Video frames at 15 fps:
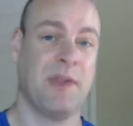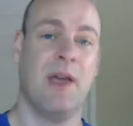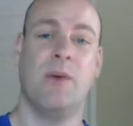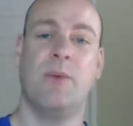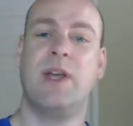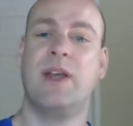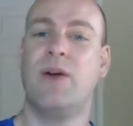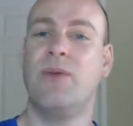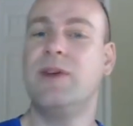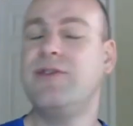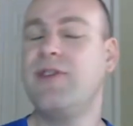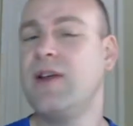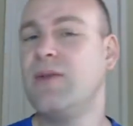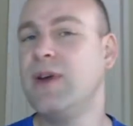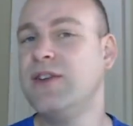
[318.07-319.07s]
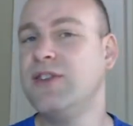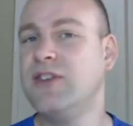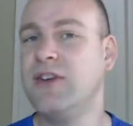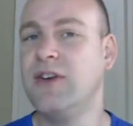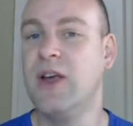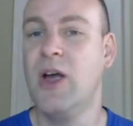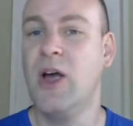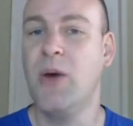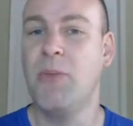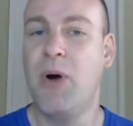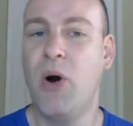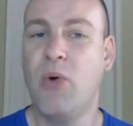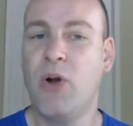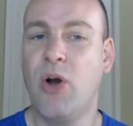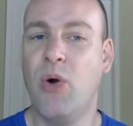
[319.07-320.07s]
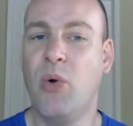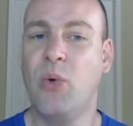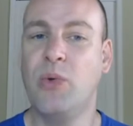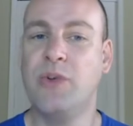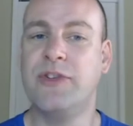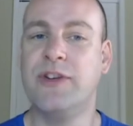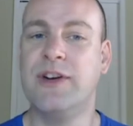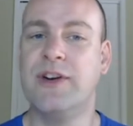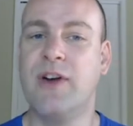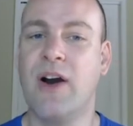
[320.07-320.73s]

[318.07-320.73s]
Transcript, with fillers: We can always find ways to poke holes in an